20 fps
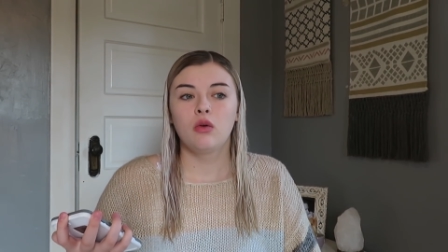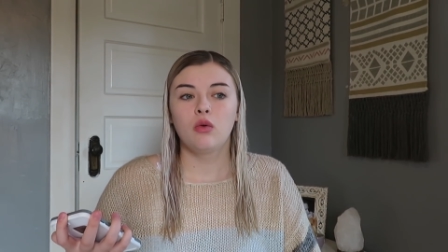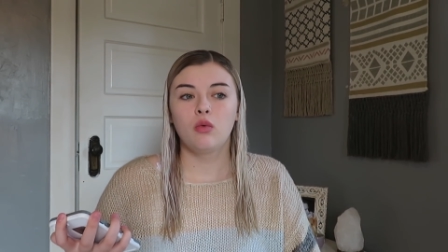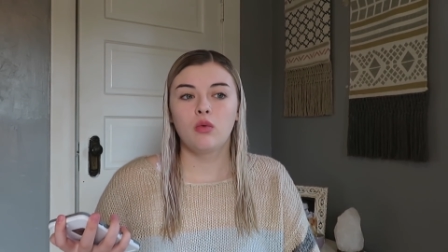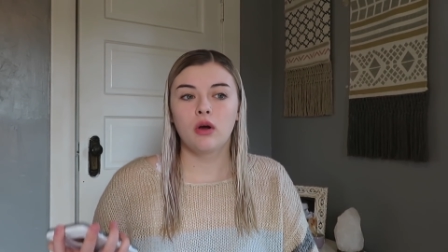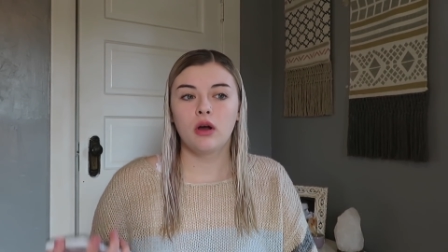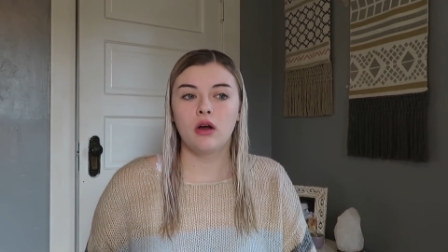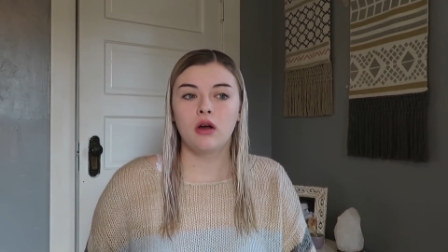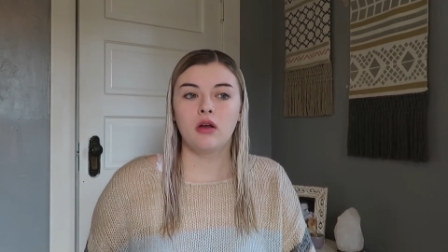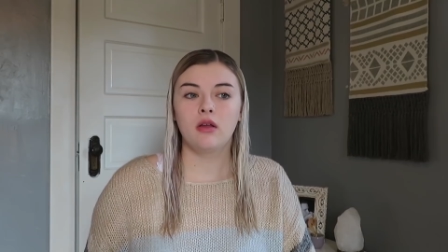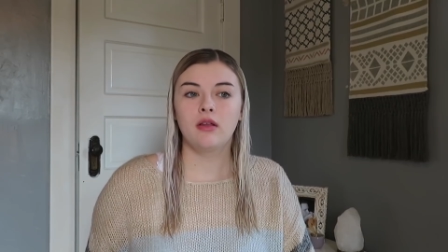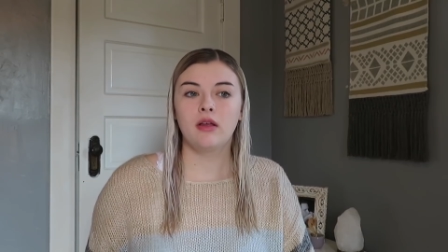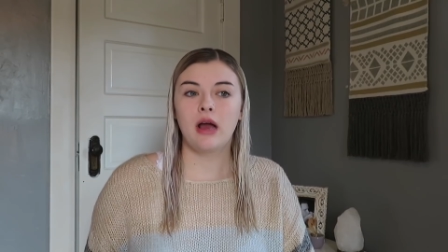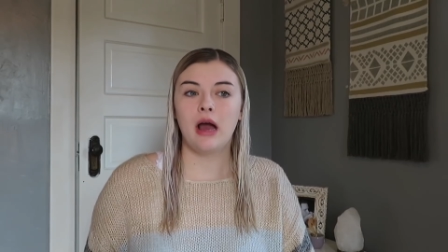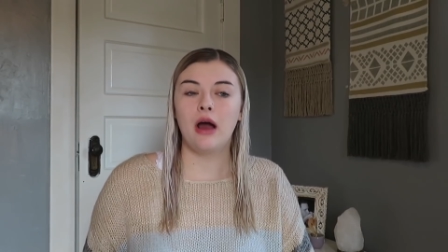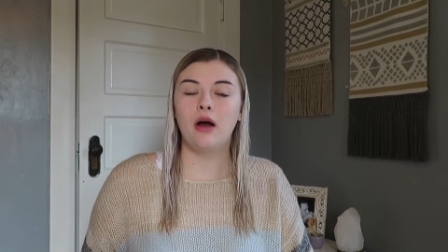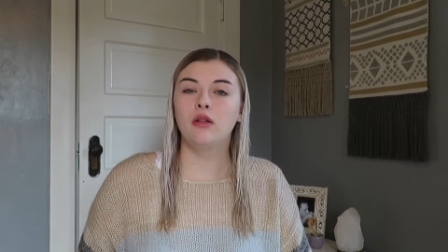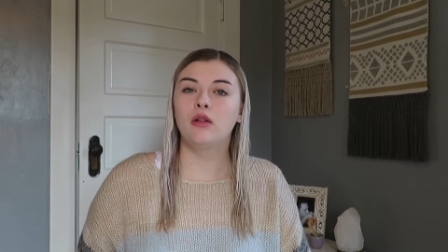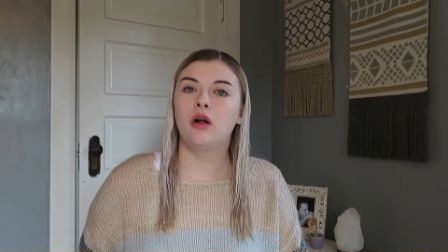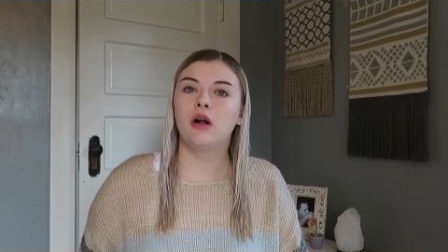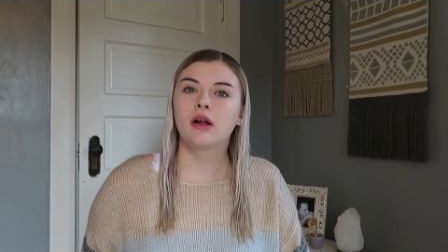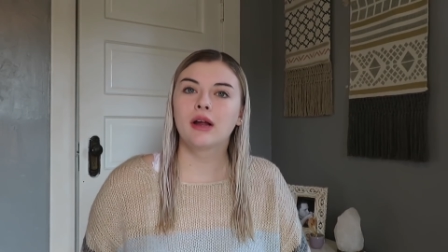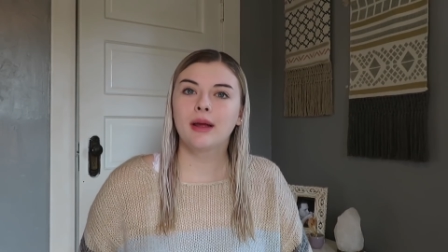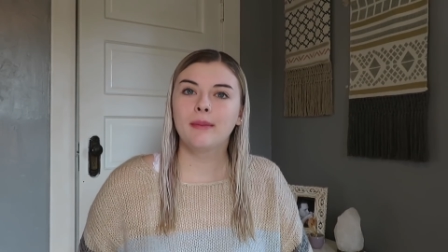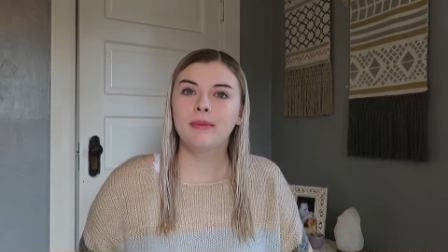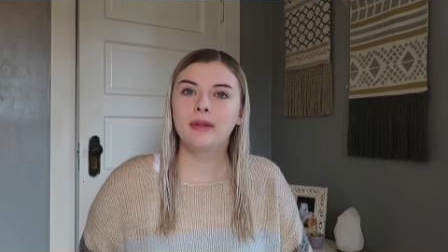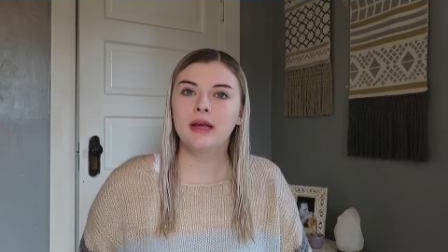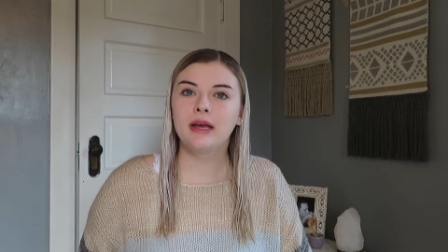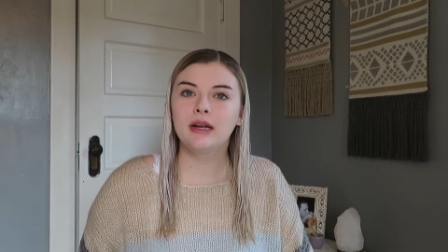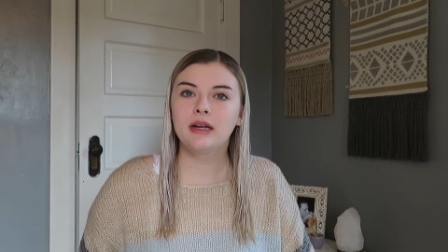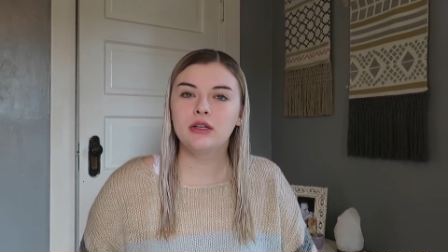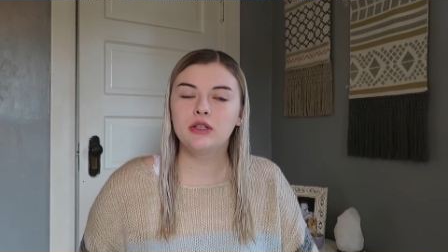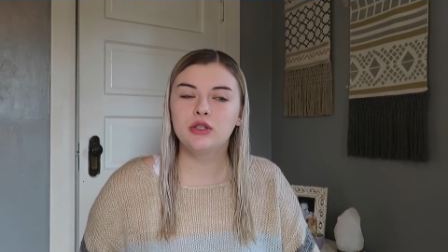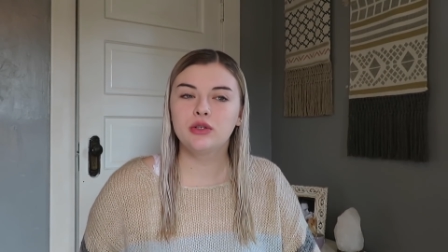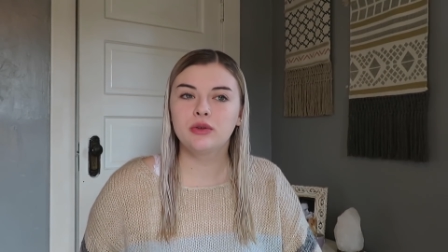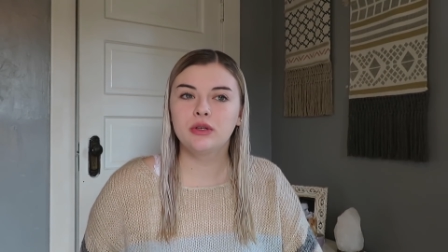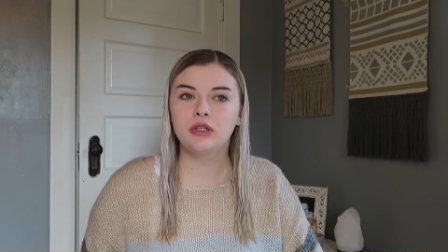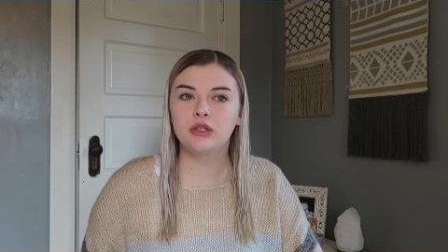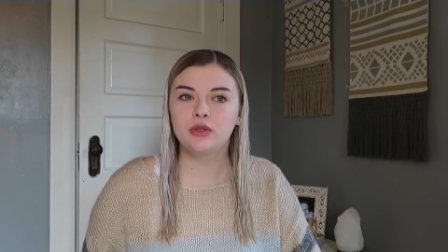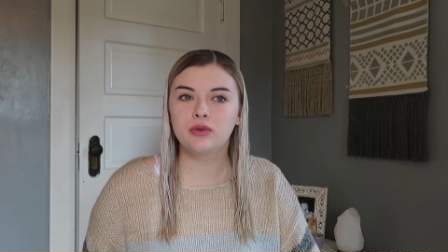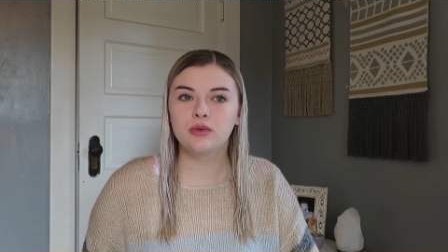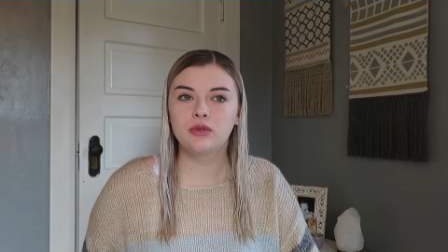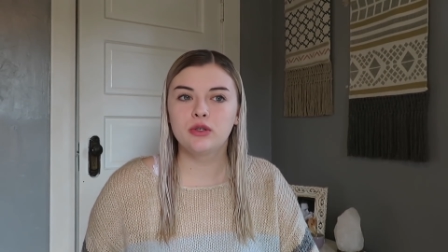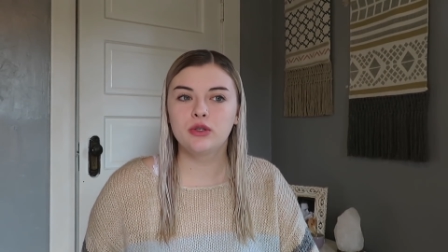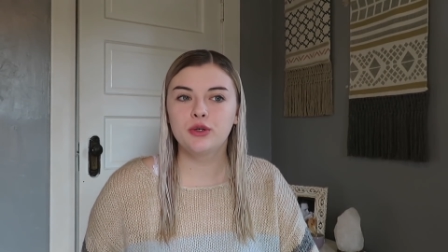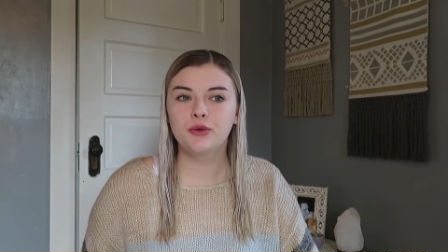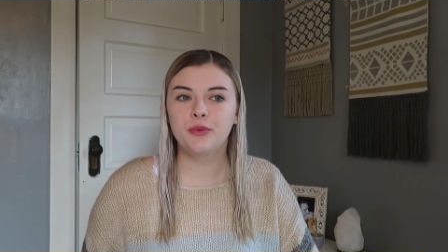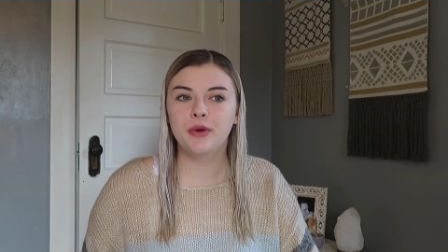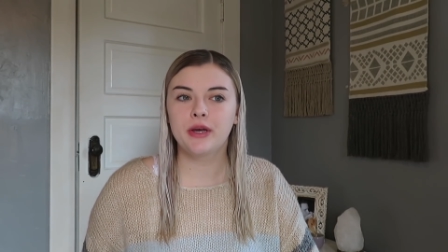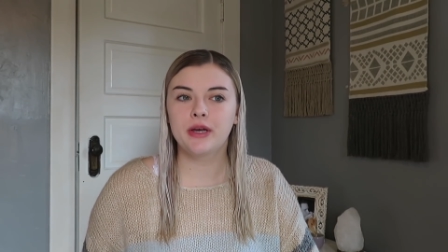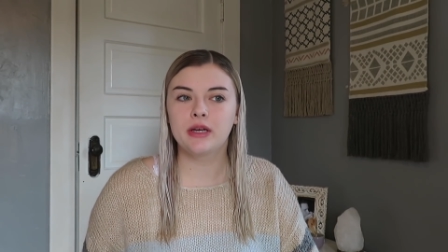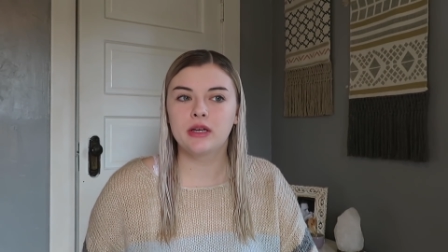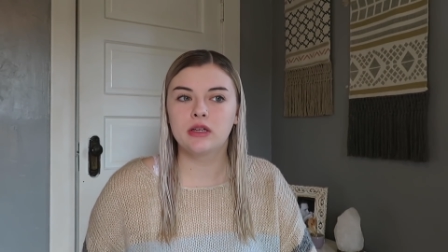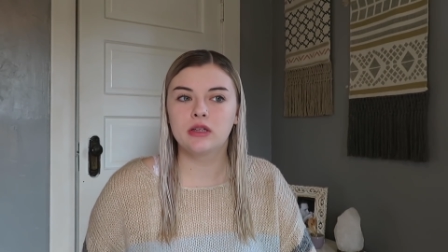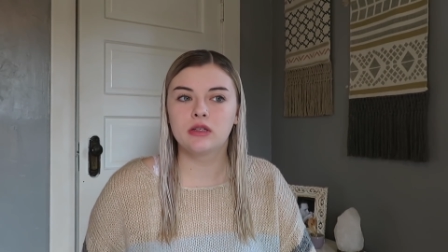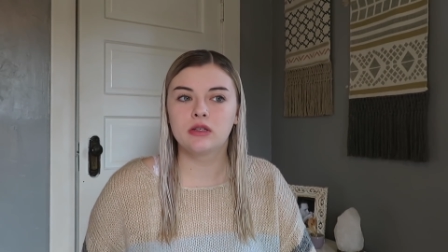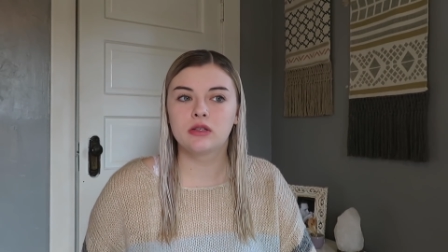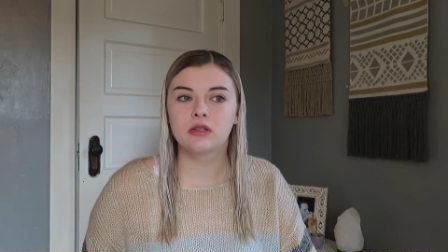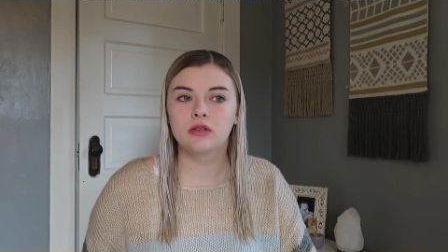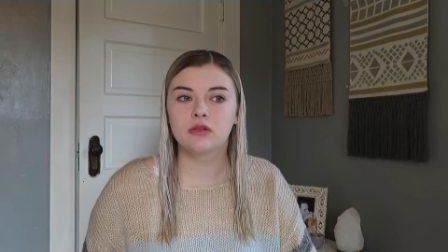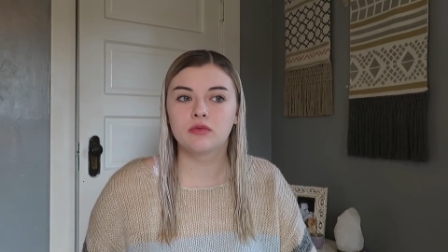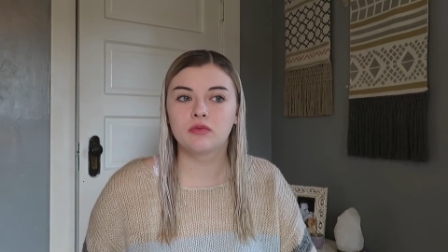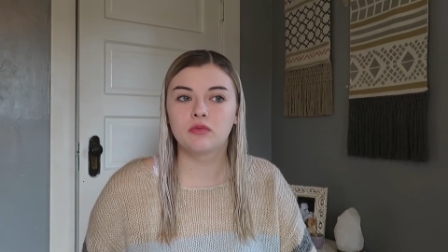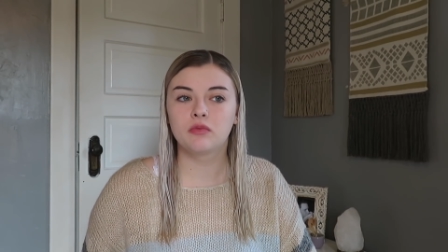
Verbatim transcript: Well, how long I plan on doing YouTube is